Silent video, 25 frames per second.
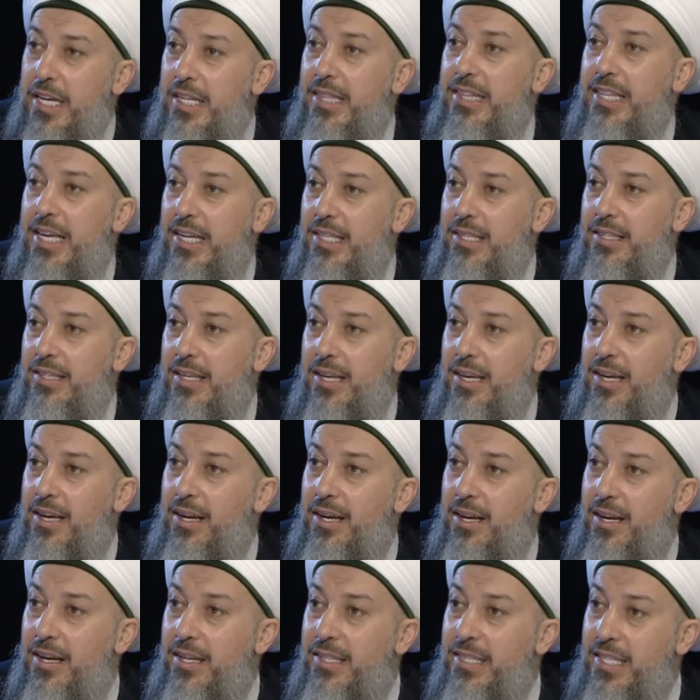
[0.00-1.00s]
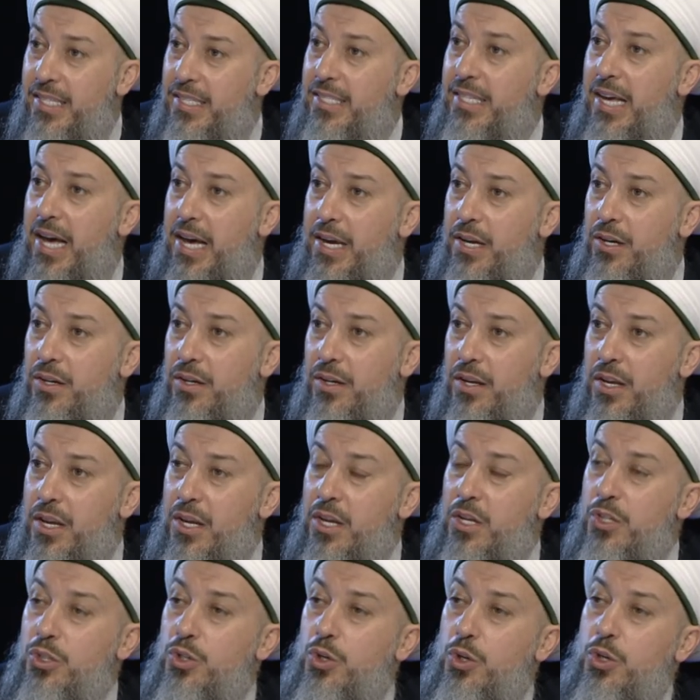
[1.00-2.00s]
that desire
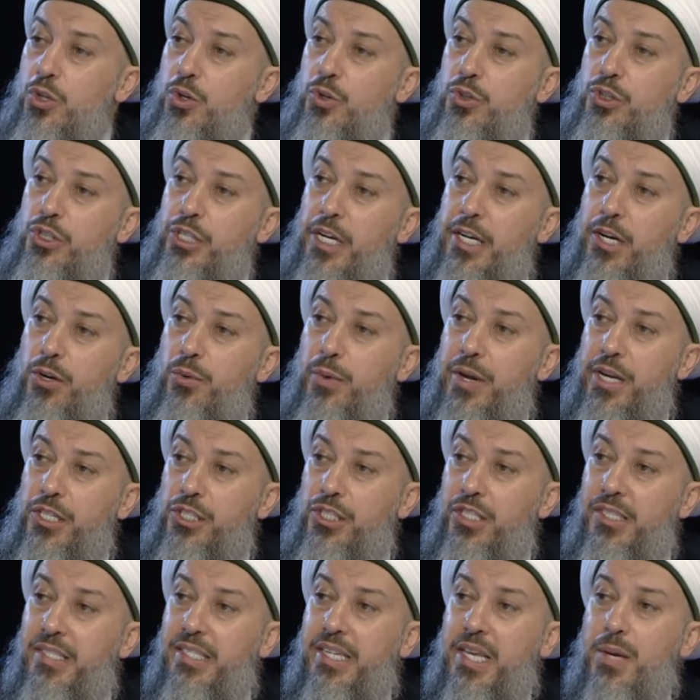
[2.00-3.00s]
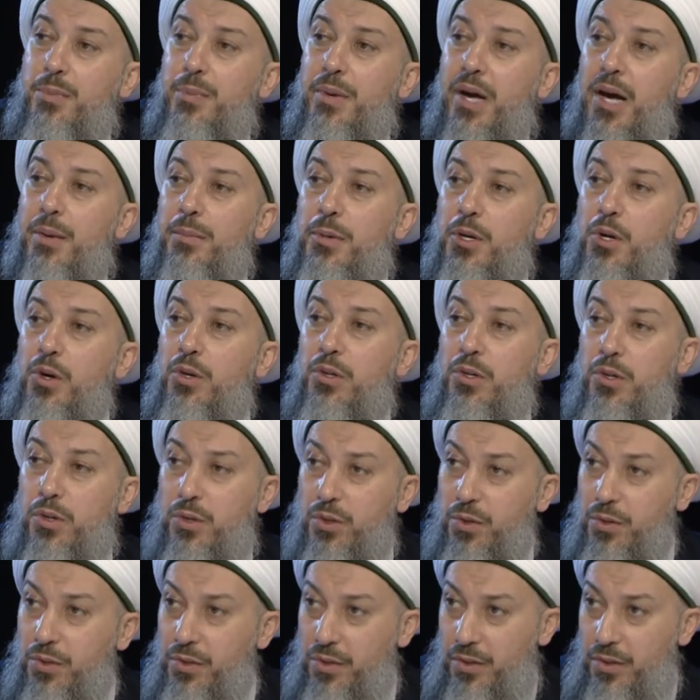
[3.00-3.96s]
so your generations keep coming on earth.